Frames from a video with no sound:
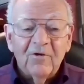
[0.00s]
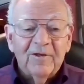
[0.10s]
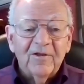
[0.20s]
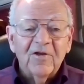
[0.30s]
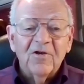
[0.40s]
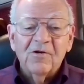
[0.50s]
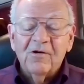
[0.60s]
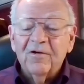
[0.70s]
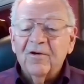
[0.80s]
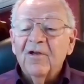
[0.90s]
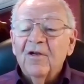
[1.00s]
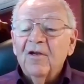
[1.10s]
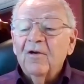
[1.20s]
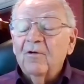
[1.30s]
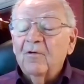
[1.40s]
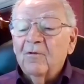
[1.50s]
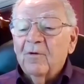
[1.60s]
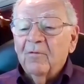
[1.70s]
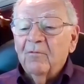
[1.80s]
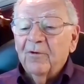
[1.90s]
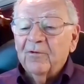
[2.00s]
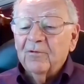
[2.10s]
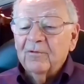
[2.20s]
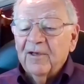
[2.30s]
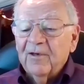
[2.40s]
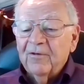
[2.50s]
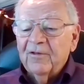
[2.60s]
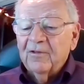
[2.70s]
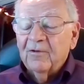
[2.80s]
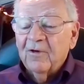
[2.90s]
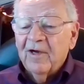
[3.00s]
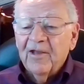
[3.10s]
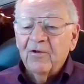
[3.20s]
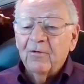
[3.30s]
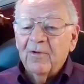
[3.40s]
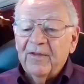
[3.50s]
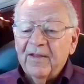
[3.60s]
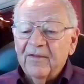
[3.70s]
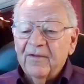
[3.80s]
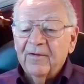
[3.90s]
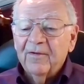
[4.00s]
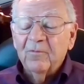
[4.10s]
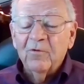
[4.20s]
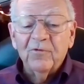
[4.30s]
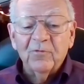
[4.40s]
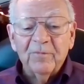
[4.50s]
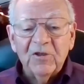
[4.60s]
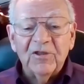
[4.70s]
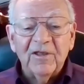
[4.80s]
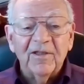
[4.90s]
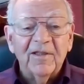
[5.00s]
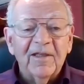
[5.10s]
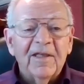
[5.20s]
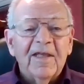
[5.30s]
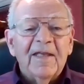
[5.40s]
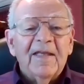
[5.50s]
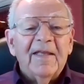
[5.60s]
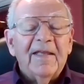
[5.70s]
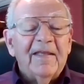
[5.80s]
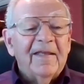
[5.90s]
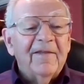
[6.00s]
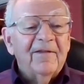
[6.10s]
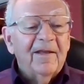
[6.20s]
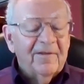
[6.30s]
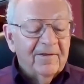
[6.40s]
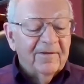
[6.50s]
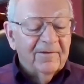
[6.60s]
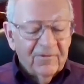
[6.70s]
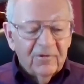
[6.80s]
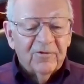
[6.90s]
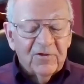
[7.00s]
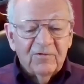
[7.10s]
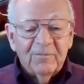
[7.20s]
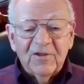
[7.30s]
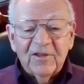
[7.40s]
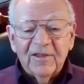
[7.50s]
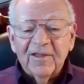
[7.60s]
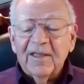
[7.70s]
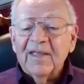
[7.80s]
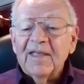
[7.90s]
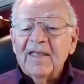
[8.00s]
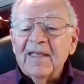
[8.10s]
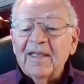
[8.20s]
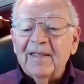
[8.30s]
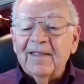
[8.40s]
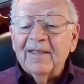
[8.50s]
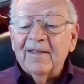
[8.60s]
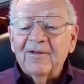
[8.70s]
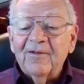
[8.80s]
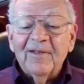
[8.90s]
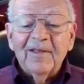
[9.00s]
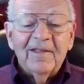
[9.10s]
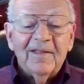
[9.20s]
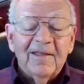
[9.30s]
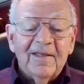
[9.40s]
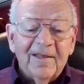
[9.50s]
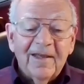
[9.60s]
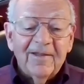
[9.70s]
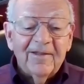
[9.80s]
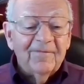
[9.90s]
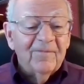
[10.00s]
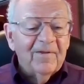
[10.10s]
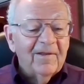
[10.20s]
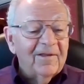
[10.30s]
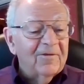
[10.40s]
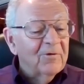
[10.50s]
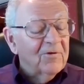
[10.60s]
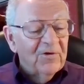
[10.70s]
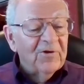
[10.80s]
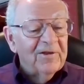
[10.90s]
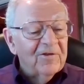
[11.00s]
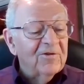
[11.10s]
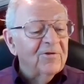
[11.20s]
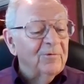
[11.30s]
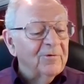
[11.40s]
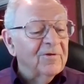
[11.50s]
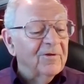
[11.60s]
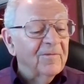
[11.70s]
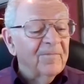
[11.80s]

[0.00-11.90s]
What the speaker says: Lauren Corr, who worked together in Ohio and then moved to Michigan, and the University of Michigan. And it was very astute.